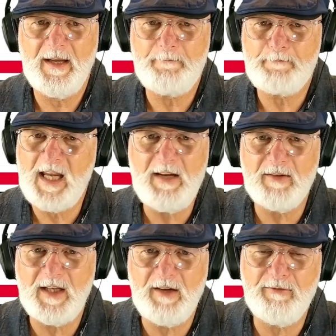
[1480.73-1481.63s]
even
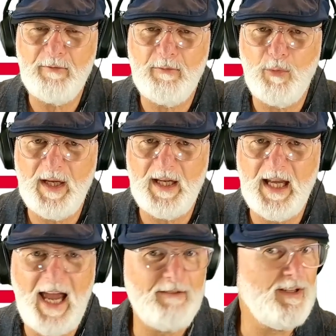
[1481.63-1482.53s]
if we
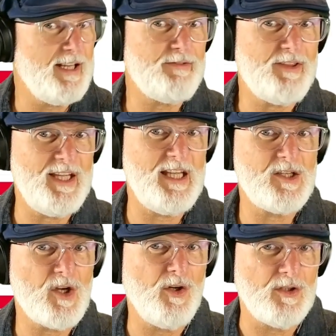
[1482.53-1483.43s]
have left things
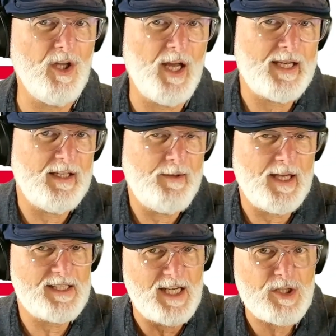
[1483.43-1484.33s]
on, like
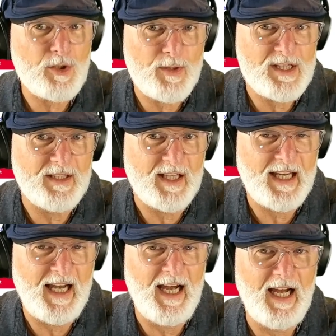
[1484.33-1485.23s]
accessories in the
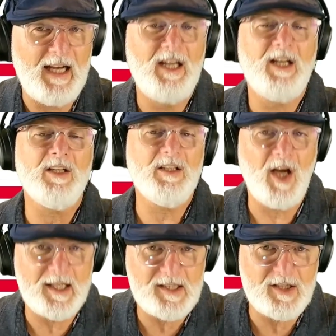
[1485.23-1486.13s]
car,
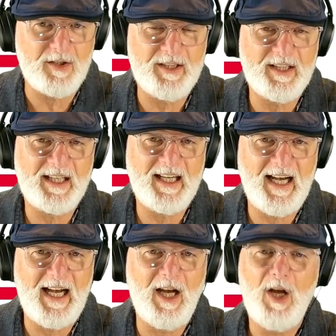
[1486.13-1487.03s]
lights on in the
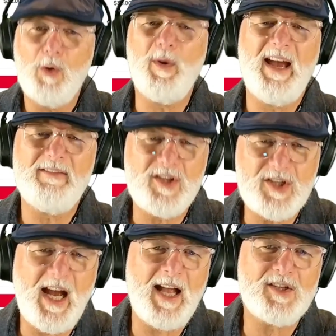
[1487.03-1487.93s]
car, we haven't
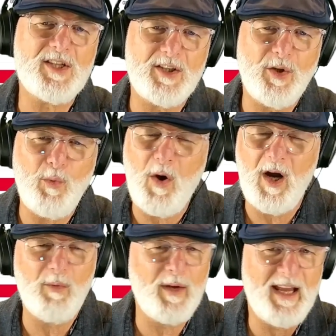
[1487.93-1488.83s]
charged it in a while,
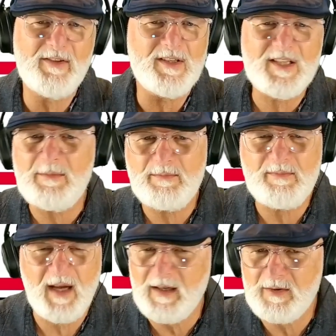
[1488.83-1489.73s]
we haven't
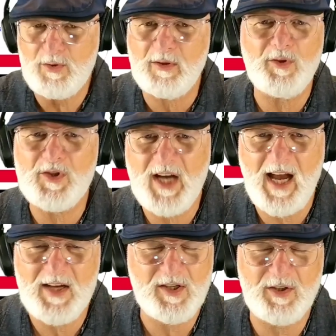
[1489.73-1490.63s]
trickle
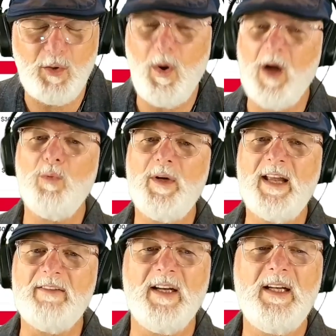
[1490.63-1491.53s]
charged it in a while, whatever,